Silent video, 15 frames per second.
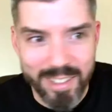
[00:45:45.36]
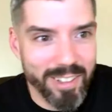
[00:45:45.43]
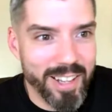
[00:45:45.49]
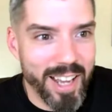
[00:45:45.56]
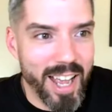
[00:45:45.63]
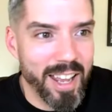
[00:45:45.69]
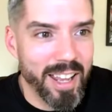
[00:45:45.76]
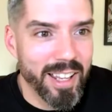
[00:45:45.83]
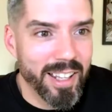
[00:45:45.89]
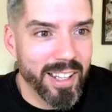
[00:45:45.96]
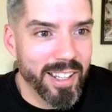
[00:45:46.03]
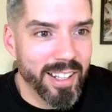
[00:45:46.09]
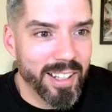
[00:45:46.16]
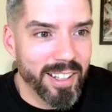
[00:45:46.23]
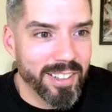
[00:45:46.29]
Okay?
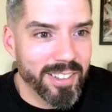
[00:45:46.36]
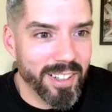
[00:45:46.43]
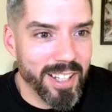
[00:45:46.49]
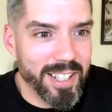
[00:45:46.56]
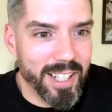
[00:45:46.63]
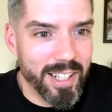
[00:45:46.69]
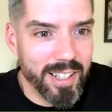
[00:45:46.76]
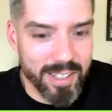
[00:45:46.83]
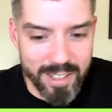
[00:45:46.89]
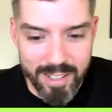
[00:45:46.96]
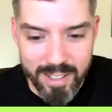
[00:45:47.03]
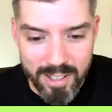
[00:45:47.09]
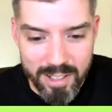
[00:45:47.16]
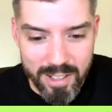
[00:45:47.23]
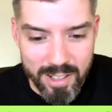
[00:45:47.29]
So listen.
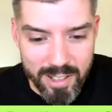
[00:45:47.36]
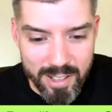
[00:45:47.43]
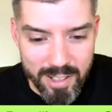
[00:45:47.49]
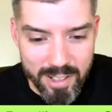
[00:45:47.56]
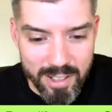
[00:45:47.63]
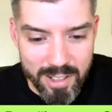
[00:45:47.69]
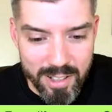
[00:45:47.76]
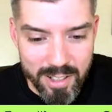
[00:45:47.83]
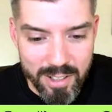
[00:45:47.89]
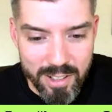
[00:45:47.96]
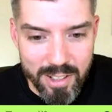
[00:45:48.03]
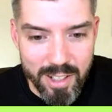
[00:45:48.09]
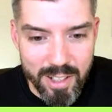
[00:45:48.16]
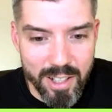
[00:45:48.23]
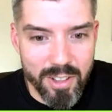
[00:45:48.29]

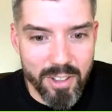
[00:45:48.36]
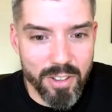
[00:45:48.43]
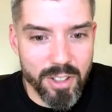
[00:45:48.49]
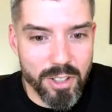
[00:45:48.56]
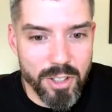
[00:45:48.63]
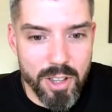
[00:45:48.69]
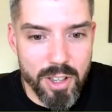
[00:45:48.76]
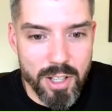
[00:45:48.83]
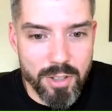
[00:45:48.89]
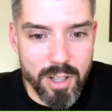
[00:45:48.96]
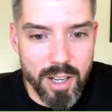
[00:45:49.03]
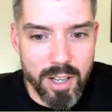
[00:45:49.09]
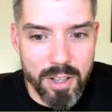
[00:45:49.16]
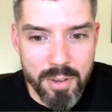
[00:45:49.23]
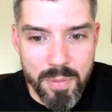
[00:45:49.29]
I'm going to show you this right
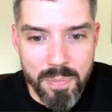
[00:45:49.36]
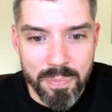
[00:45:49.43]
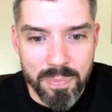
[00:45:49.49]
here.